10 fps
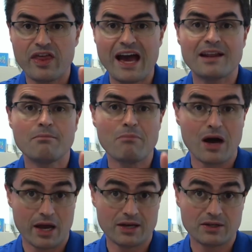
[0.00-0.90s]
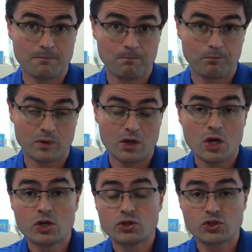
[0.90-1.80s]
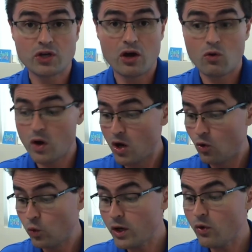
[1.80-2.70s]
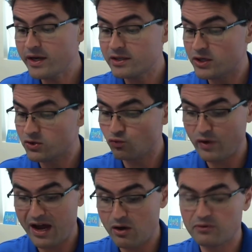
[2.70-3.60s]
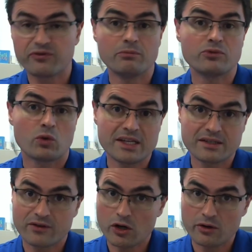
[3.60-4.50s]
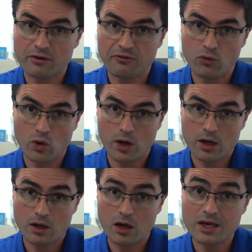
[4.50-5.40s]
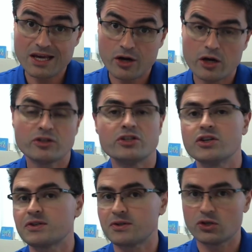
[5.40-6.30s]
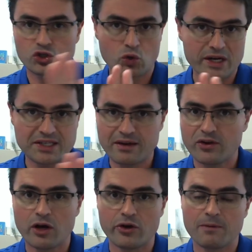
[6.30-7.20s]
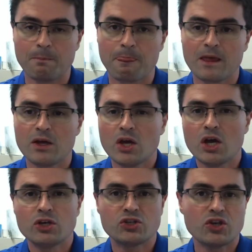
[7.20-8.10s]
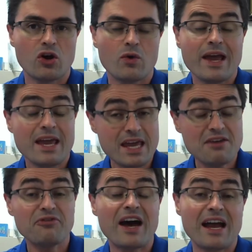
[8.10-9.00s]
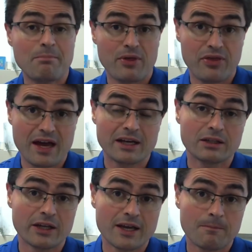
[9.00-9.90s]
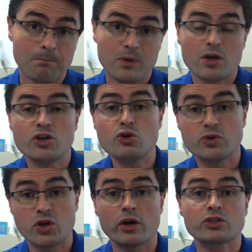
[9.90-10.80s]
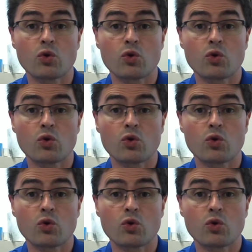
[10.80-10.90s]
that in mind. So we're going to just round from 2,704 a year to just 2,700. So if hypothetically you took